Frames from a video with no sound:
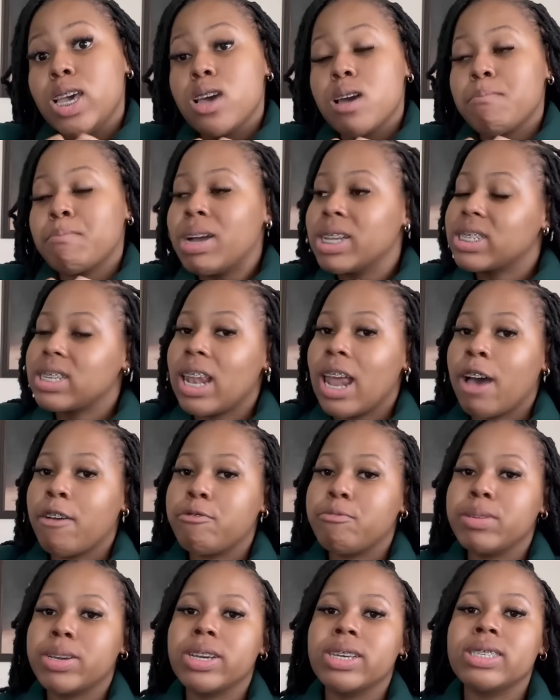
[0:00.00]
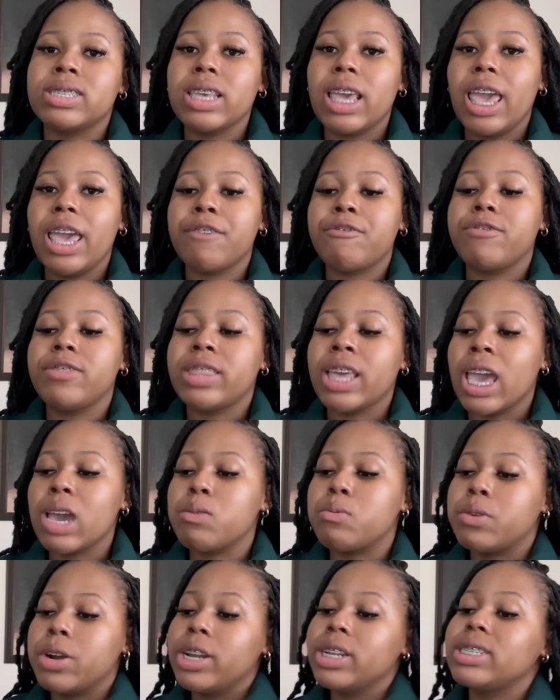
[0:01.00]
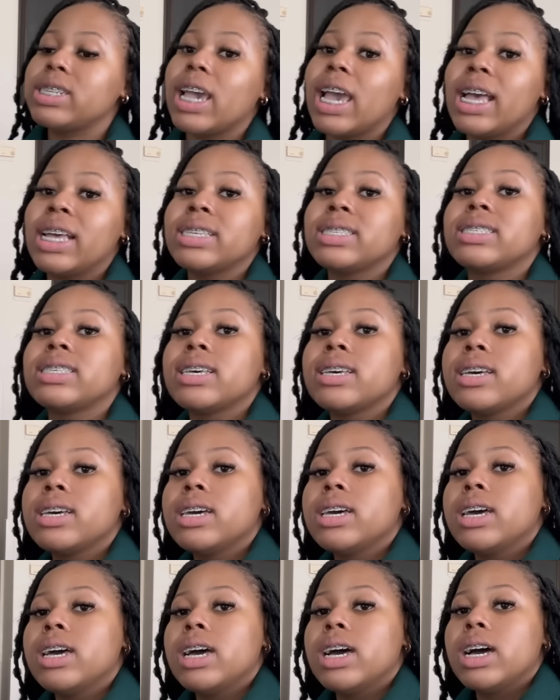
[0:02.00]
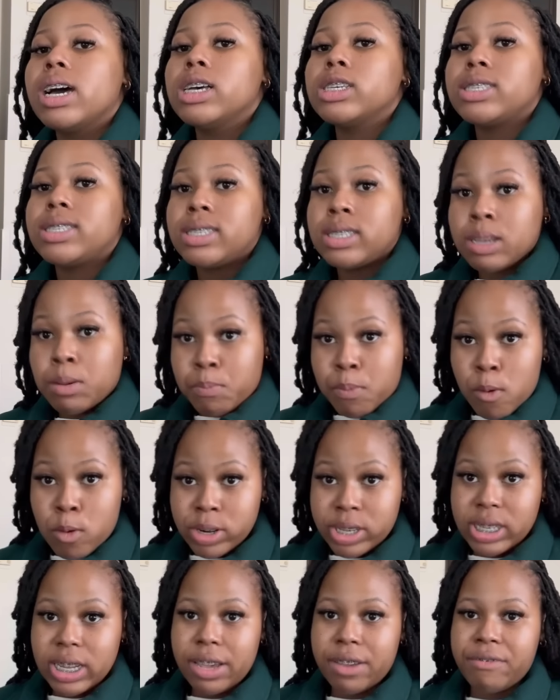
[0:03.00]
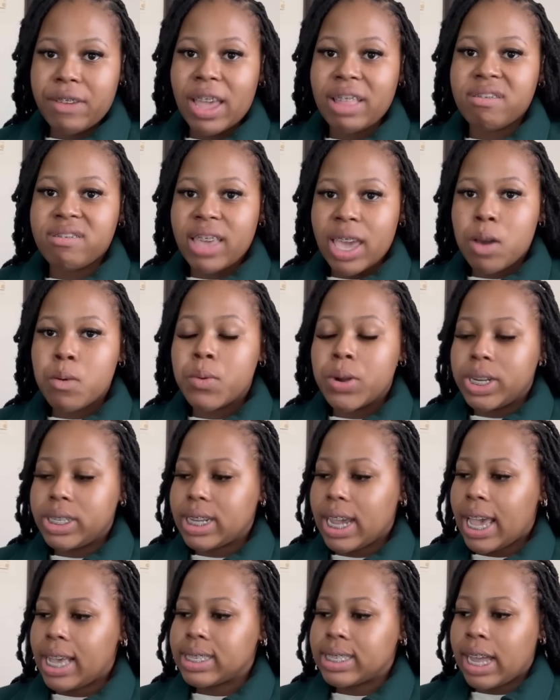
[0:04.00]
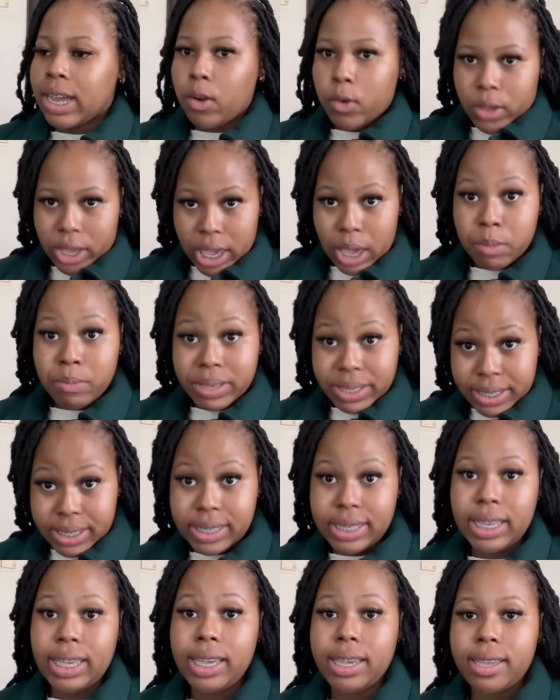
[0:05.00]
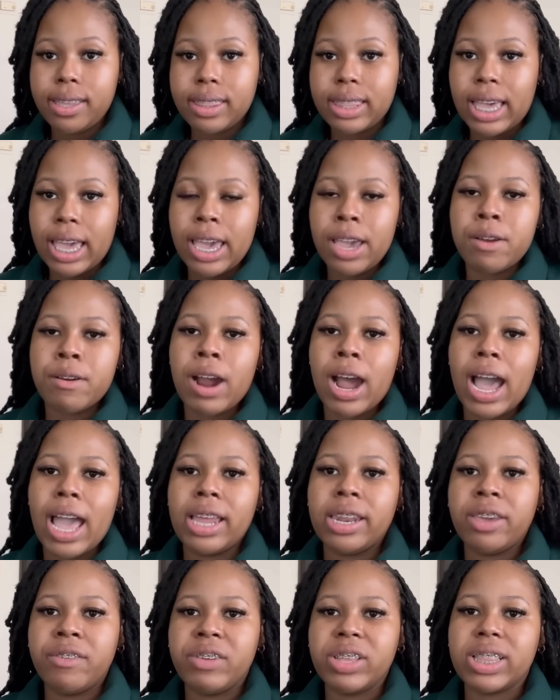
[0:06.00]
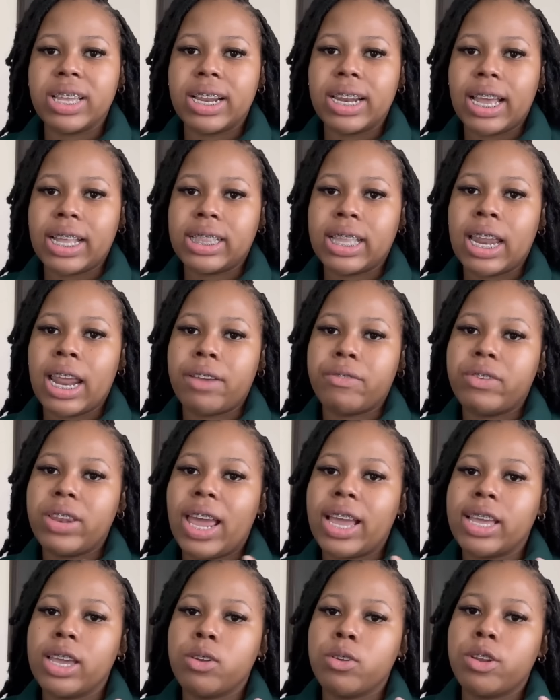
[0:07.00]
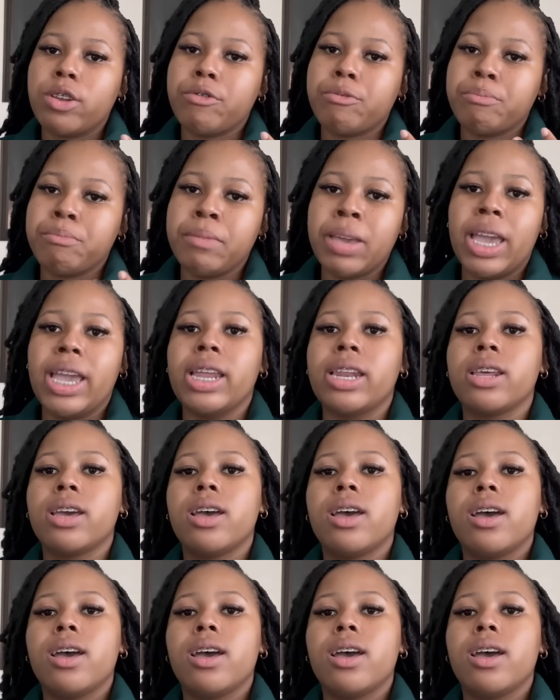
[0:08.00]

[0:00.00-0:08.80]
much love, because if they weren't as supportive and they weren't as, like, okay, we see the error and everything like that, I feel like it would have made